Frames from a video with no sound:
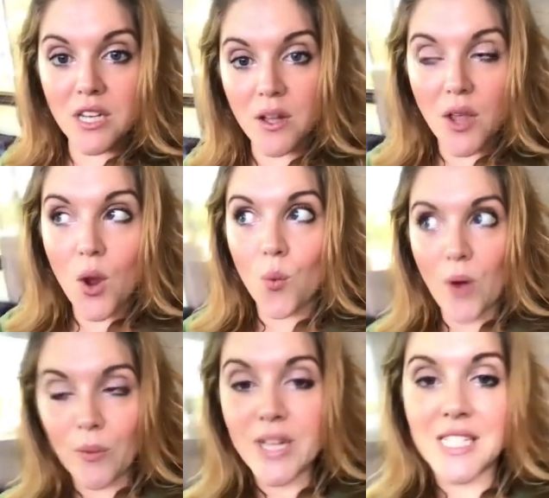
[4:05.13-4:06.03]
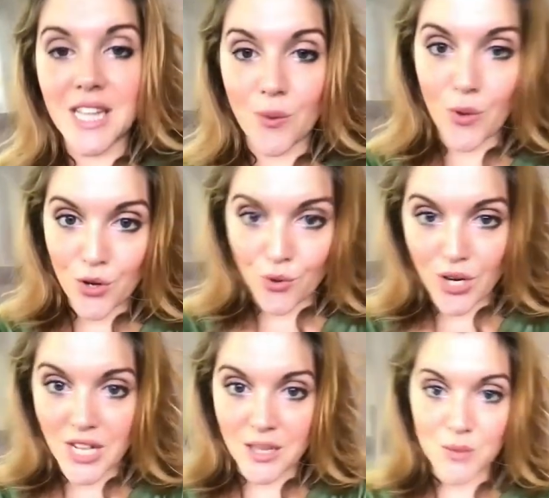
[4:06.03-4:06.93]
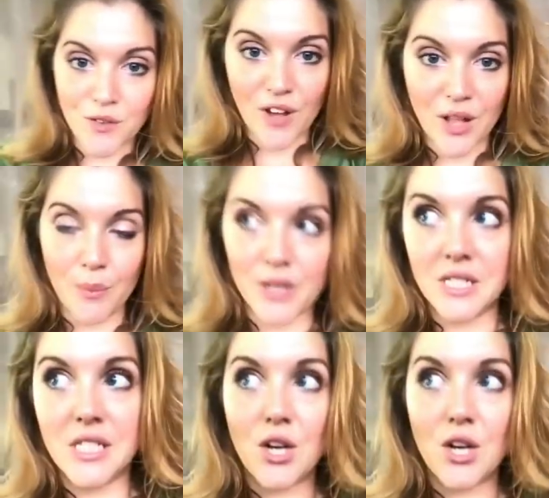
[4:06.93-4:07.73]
And when we're dealing with curriculum developers,